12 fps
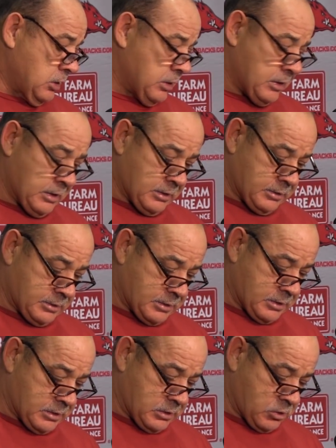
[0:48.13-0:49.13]
And
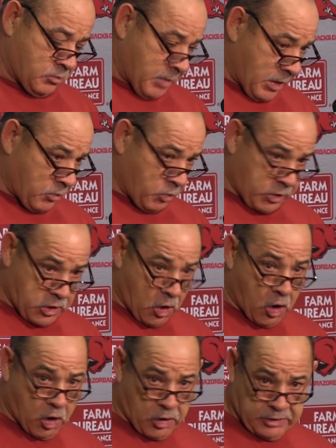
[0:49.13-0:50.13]
no matter where you
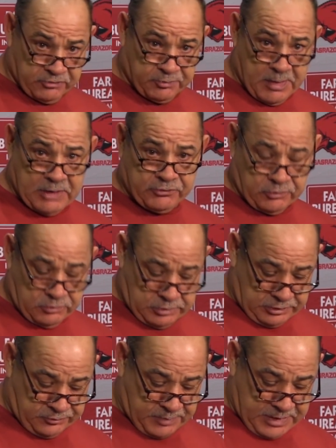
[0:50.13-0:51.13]
are, it's special.
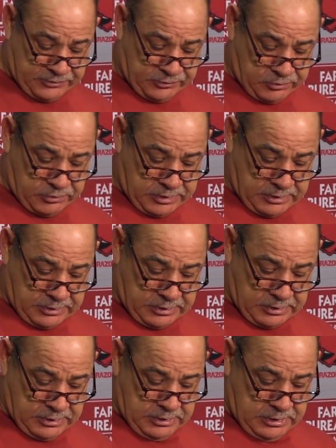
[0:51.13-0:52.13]
It's special, and
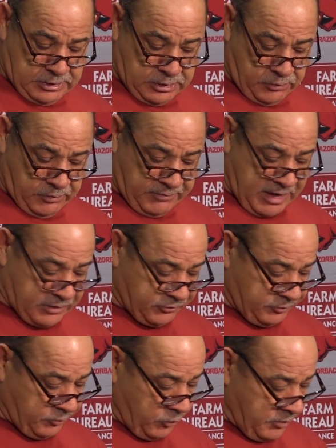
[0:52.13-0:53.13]
you know, we've got
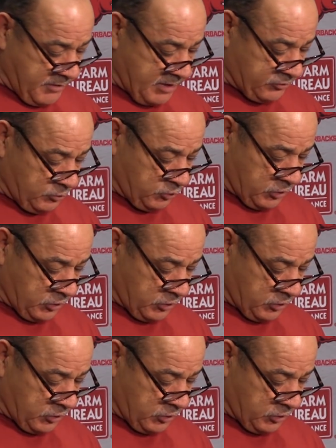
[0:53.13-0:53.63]
some